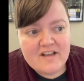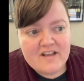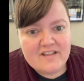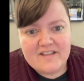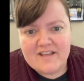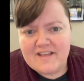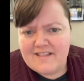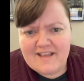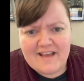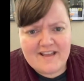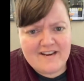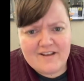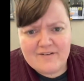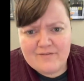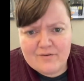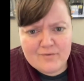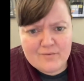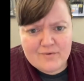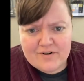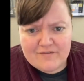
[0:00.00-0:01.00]
Then that
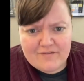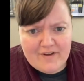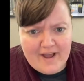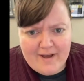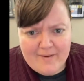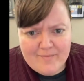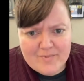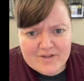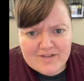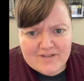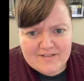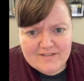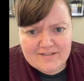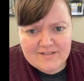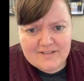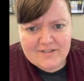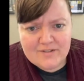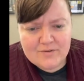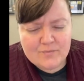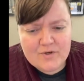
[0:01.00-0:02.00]
never would have
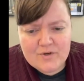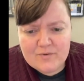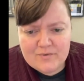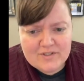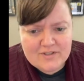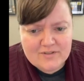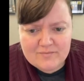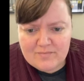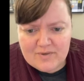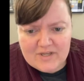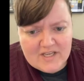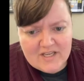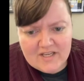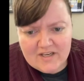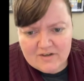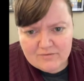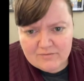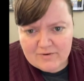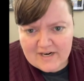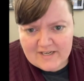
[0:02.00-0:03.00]
happened. We wouldn't be
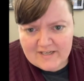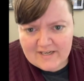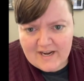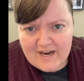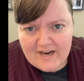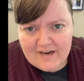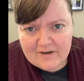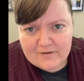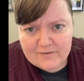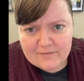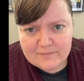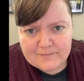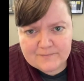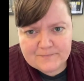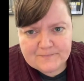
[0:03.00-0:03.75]
here right now.